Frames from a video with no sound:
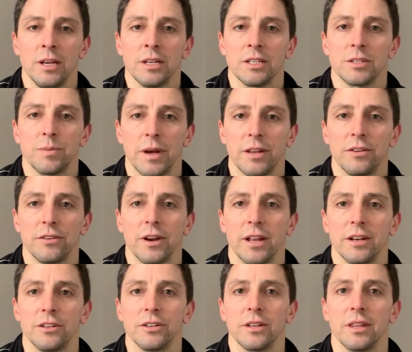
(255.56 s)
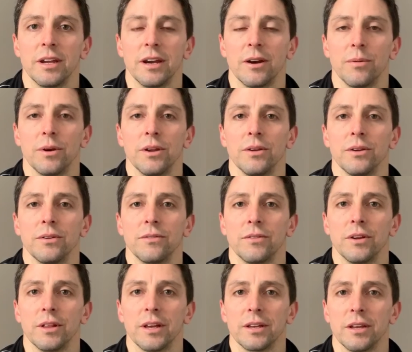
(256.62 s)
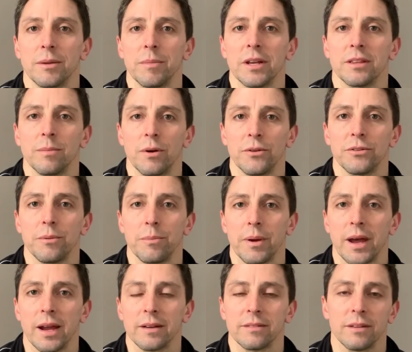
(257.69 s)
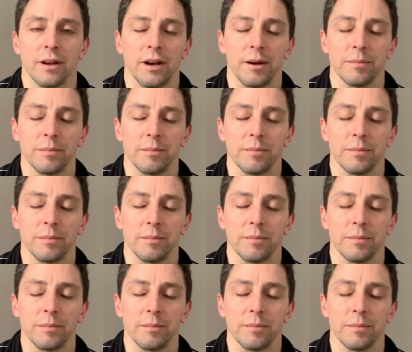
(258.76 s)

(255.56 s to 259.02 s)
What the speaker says: spend your energy there where you feel like you can make the most impact.